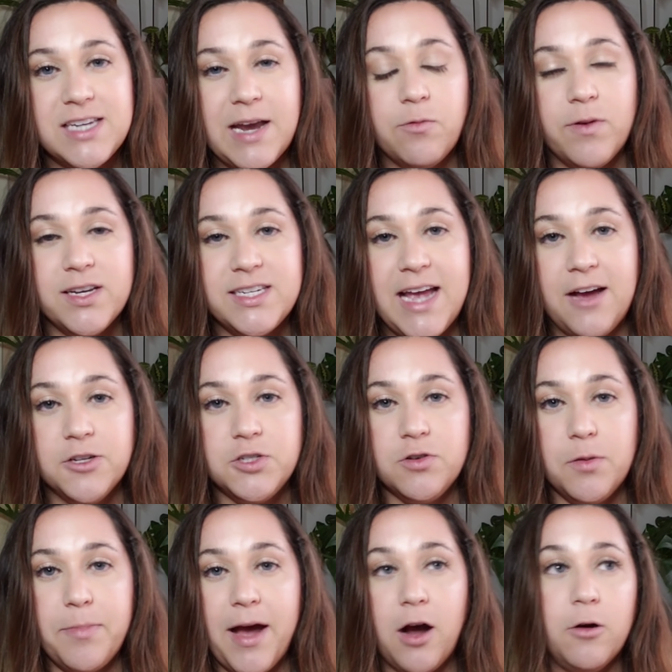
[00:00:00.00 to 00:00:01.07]
I went down to
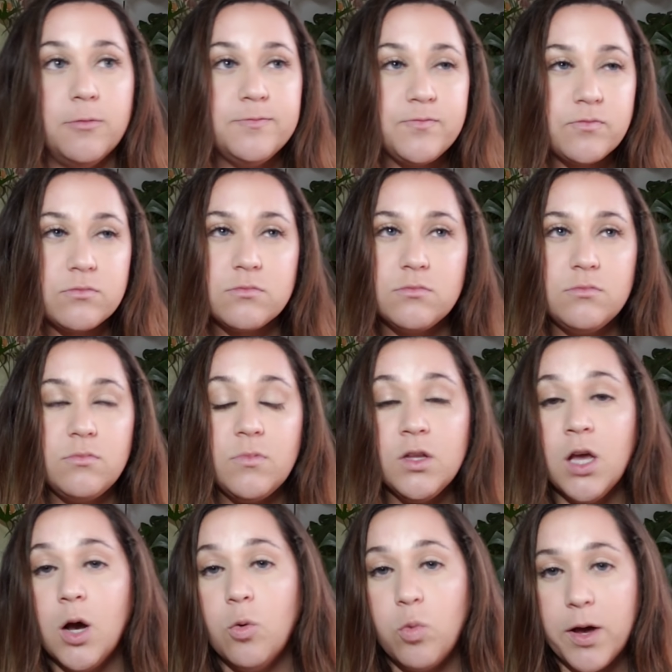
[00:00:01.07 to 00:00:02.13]
about
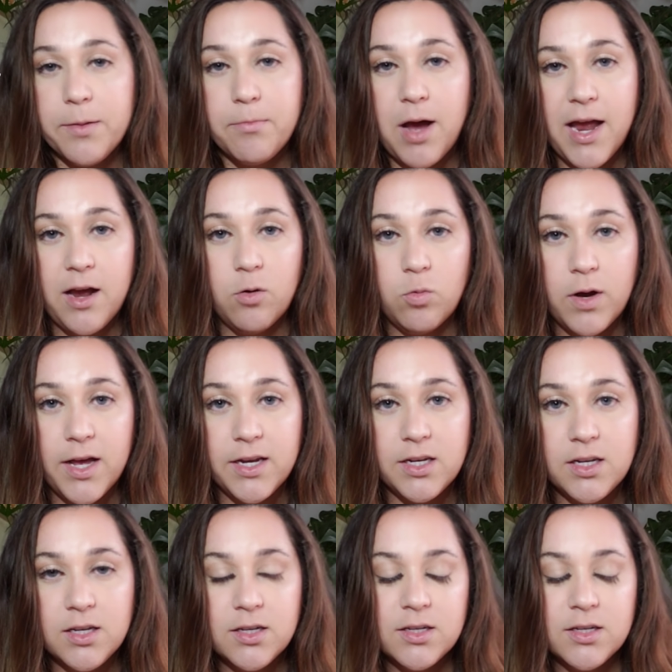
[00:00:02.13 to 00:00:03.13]
a 1-mile one.